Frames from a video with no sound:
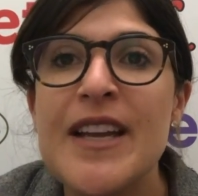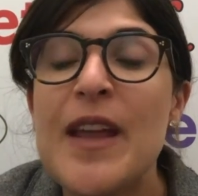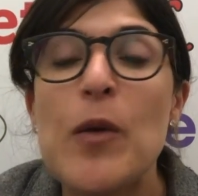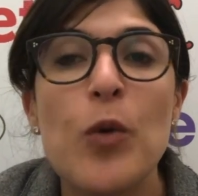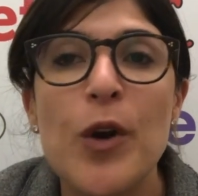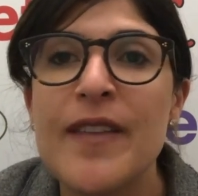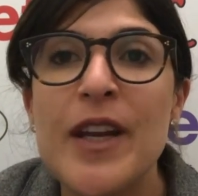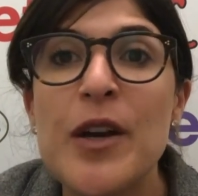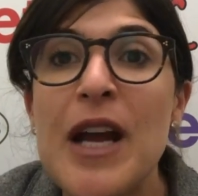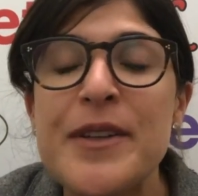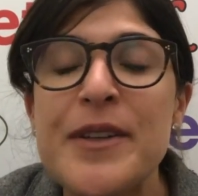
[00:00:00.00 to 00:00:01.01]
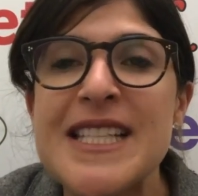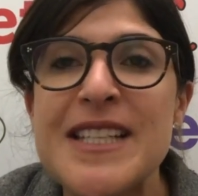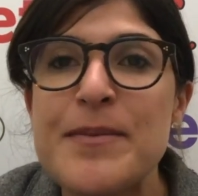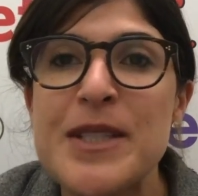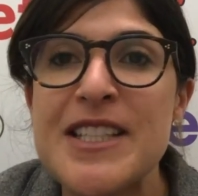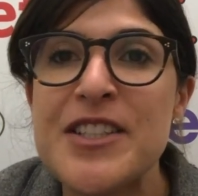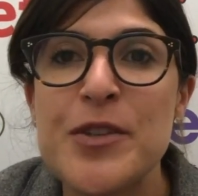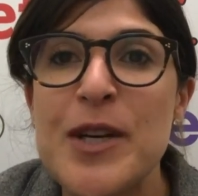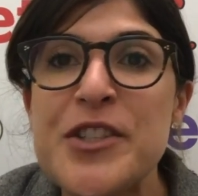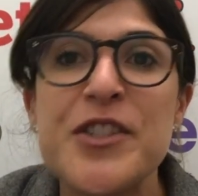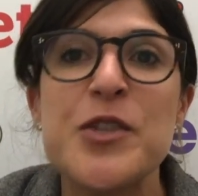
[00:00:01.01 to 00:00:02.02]
that are in a similar
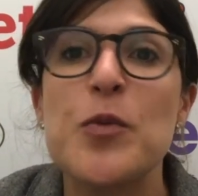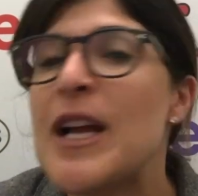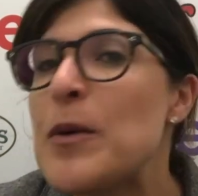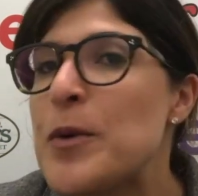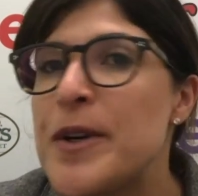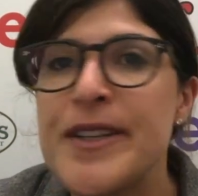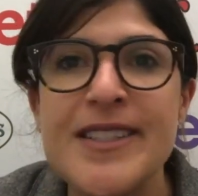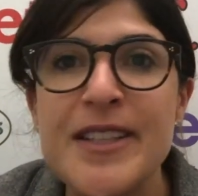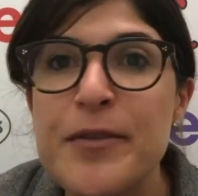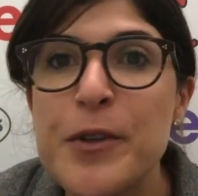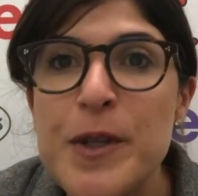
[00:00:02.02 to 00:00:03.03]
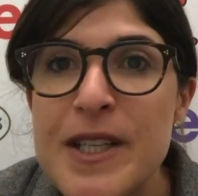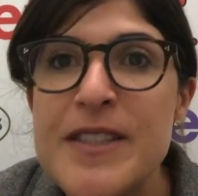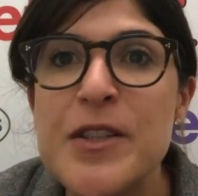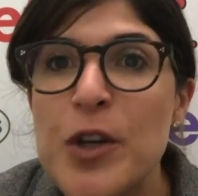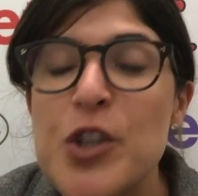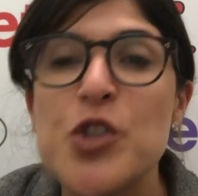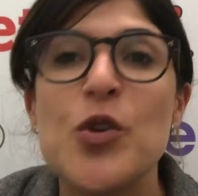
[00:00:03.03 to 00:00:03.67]
situation to what I was a few years ago,